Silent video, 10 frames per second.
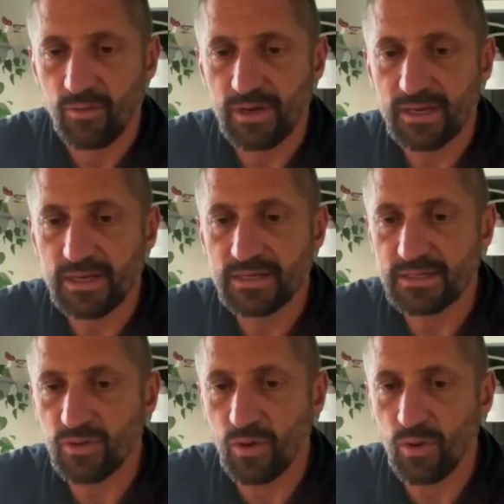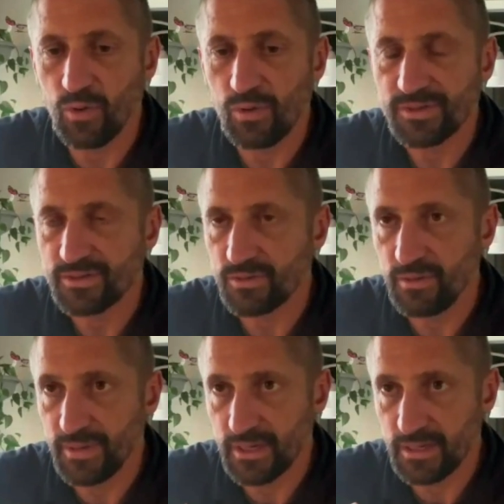What it is whole
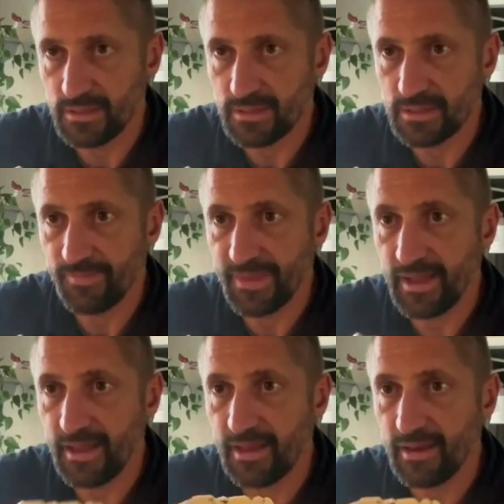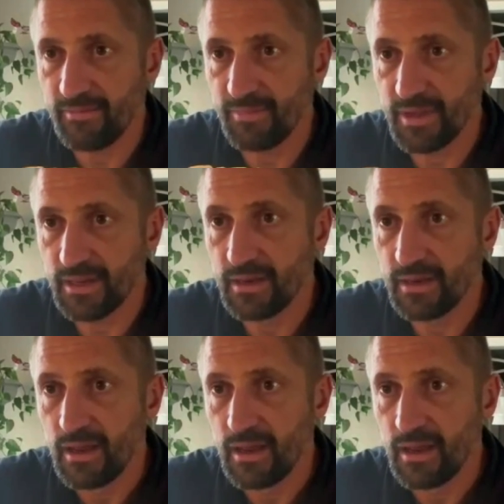soybeans that have been